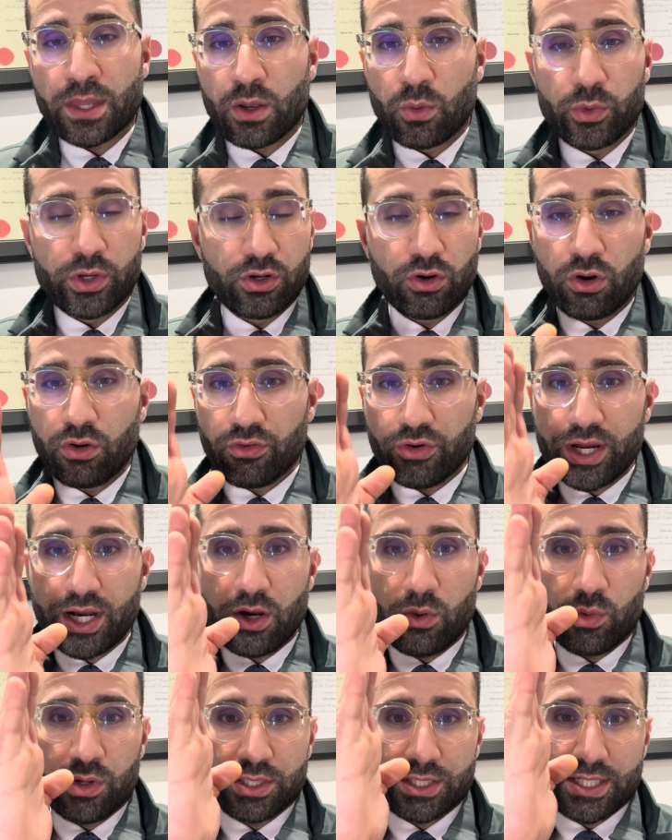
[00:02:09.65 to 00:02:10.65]
We don't really
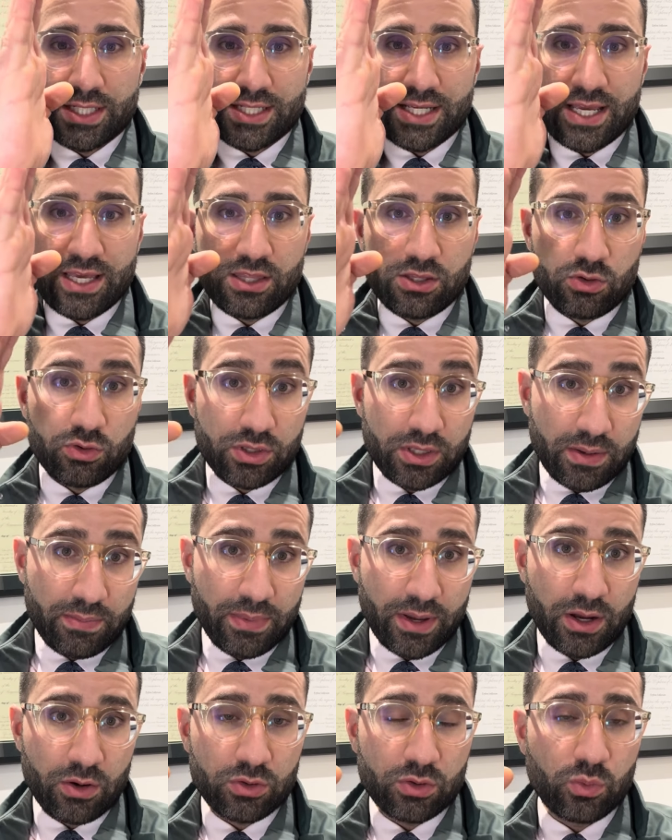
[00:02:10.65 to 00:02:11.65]
want the teeth to
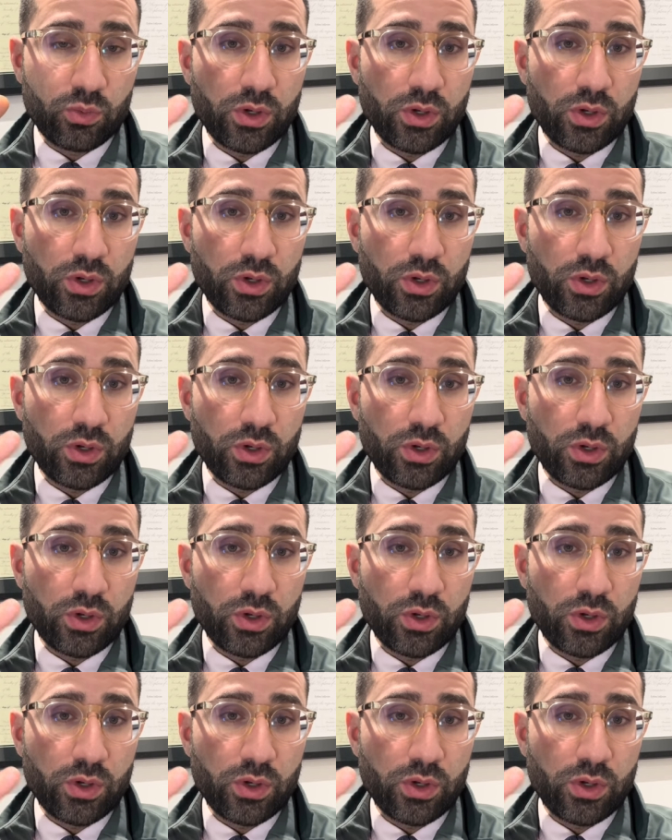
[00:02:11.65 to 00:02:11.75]
tip out.